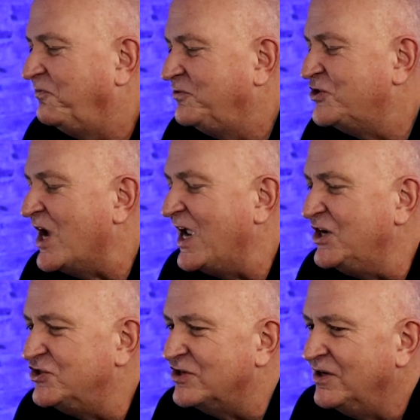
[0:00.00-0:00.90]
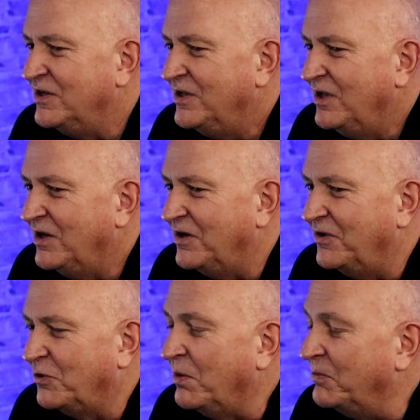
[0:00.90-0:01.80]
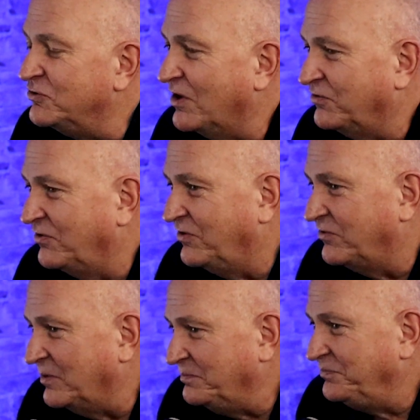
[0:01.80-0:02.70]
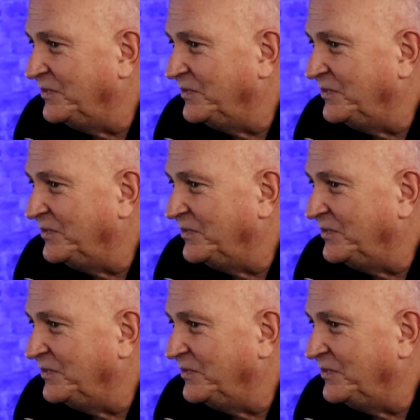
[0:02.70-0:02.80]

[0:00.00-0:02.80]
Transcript: change the criminal justice system.